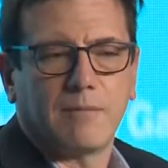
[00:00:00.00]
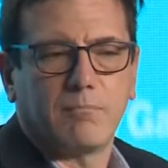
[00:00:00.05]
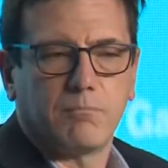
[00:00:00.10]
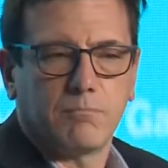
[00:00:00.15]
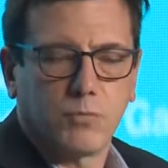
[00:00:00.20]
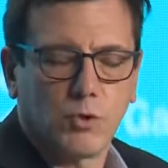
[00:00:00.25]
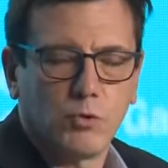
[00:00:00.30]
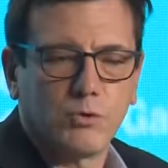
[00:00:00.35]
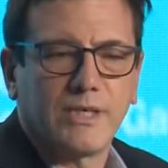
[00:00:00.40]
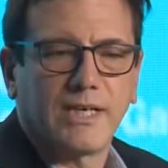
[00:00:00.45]

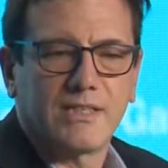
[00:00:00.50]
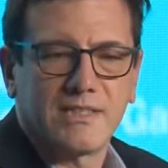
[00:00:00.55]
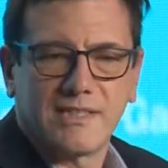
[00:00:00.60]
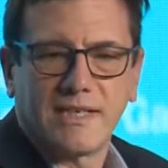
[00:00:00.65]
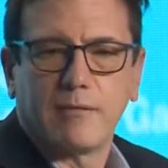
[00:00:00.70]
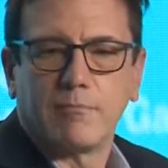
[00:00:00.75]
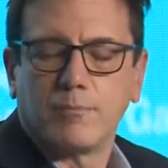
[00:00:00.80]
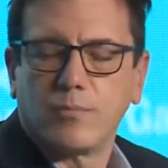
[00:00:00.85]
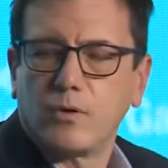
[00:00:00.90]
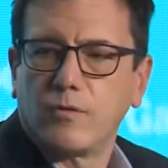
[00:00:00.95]
good
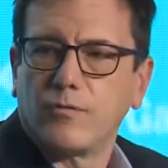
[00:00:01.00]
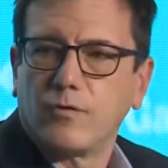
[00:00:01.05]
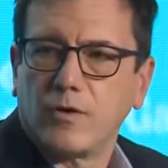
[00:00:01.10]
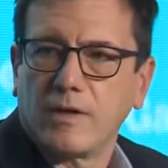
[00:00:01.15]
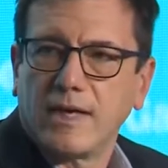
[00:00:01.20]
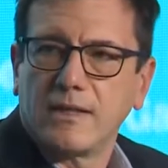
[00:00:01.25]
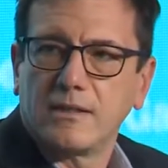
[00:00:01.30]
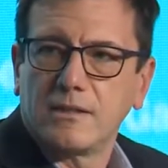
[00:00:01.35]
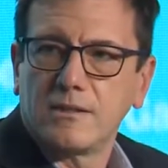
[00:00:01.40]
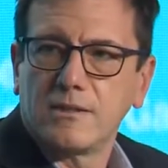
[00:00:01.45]
example for
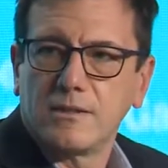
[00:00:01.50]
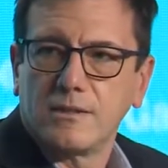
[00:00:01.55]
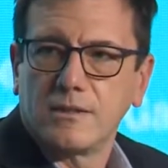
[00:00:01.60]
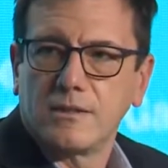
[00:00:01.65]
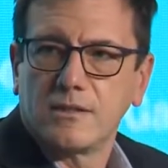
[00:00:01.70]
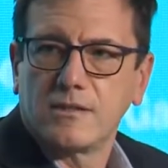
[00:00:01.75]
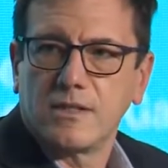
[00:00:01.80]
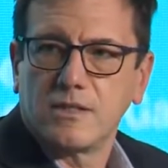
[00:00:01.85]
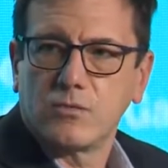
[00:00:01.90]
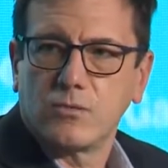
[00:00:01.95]
other
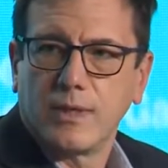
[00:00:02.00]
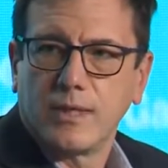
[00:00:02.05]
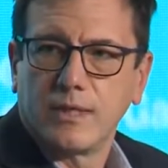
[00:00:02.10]
cities as well.